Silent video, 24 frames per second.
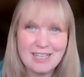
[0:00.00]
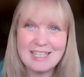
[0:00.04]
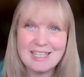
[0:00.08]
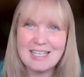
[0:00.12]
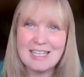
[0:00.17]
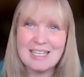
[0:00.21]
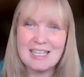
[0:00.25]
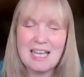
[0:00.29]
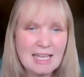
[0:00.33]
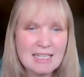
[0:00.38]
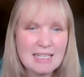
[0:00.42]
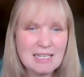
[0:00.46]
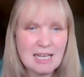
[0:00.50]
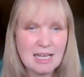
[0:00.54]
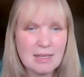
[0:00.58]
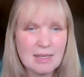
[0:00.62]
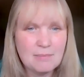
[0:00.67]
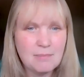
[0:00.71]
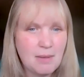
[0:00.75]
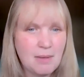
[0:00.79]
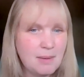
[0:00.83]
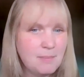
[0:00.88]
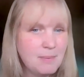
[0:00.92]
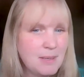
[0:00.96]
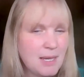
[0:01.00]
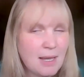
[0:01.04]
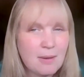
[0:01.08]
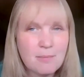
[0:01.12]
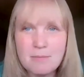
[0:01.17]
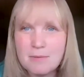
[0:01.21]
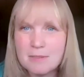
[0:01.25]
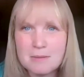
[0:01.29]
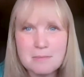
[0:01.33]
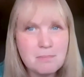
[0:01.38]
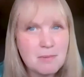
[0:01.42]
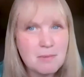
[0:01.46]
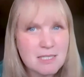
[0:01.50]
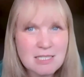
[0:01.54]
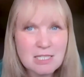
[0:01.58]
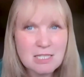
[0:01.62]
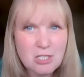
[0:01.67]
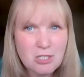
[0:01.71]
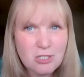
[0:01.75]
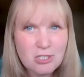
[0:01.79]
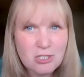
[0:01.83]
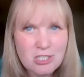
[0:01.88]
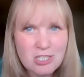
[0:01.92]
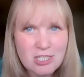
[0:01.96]
Maybe I
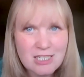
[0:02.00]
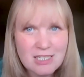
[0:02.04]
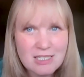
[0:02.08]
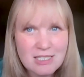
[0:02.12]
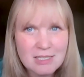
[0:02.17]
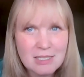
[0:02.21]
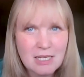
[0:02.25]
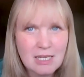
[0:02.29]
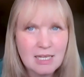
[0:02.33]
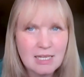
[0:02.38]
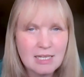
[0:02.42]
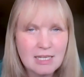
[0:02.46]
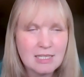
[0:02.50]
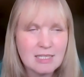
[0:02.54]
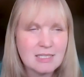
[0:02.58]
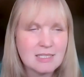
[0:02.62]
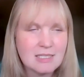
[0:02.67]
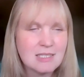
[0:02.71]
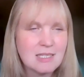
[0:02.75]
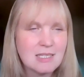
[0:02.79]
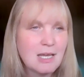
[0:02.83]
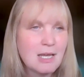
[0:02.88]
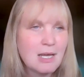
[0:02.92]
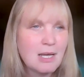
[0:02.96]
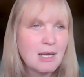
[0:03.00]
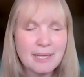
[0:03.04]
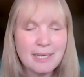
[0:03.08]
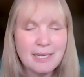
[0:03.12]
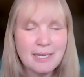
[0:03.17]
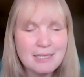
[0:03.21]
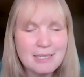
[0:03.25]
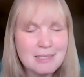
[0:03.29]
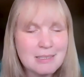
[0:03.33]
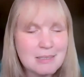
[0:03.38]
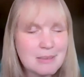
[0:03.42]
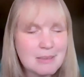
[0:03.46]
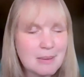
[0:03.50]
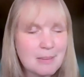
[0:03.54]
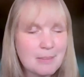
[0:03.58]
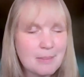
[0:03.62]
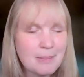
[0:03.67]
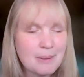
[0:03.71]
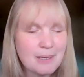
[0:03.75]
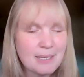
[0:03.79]
misunderstood his complaints,